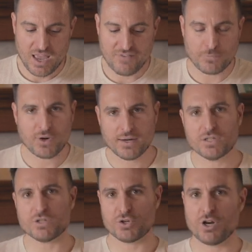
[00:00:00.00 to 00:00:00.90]
If I'm trying
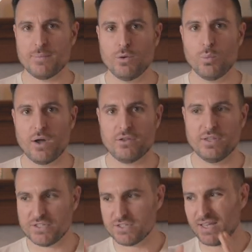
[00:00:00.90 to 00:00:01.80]
to determine whether
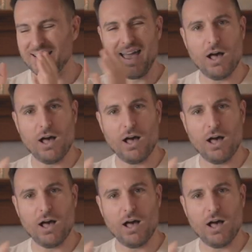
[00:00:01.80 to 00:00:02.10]
this is like